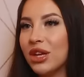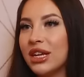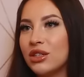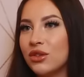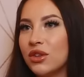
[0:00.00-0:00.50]
Well, and
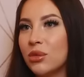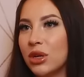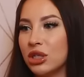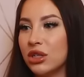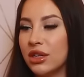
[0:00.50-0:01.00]
I do feel the
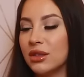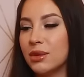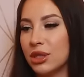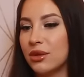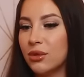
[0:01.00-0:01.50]
pressure now,
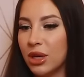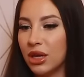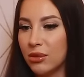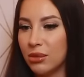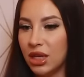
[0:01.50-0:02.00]
especially with being
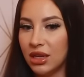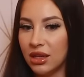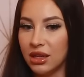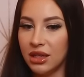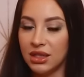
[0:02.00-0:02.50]
in the media
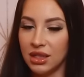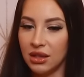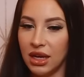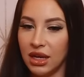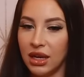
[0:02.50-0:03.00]
lately, to
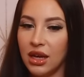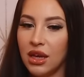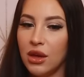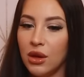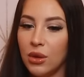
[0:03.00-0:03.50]
like
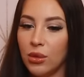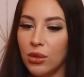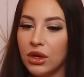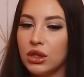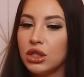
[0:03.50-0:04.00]

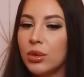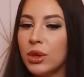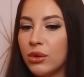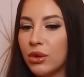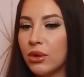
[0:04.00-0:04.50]
show
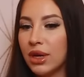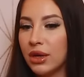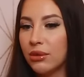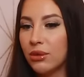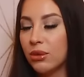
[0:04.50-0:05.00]
people who
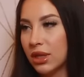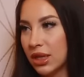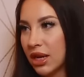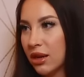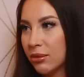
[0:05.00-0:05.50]
I
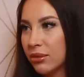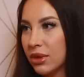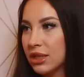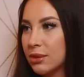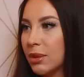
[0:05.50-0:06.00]
really am
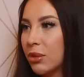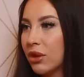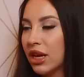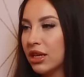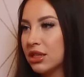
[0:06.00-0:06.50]
because mm-hmm. people
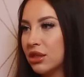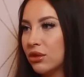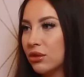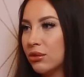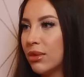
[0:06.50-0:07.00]
like
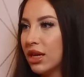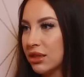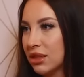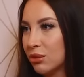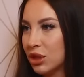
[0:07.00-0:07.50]
to make
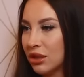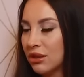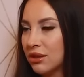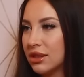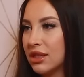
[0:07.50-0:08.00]

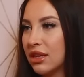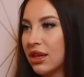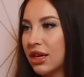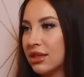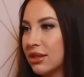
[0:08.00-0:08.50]
assumptions. They
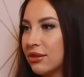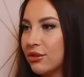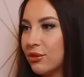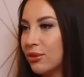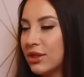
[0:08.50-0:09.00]
like
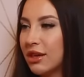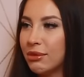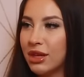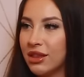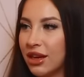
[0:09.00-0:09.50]
to say
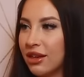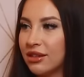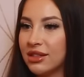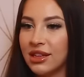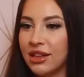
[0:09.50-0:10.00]
mean
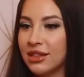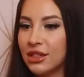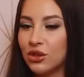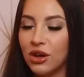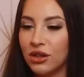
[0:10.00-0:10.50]
things. They like
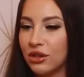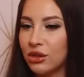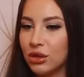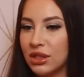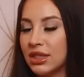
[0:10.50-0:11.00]
to draw
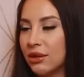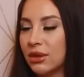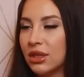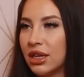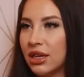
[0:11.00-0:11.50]
conclusions that
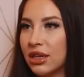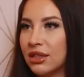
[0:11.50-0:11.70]
weren't there.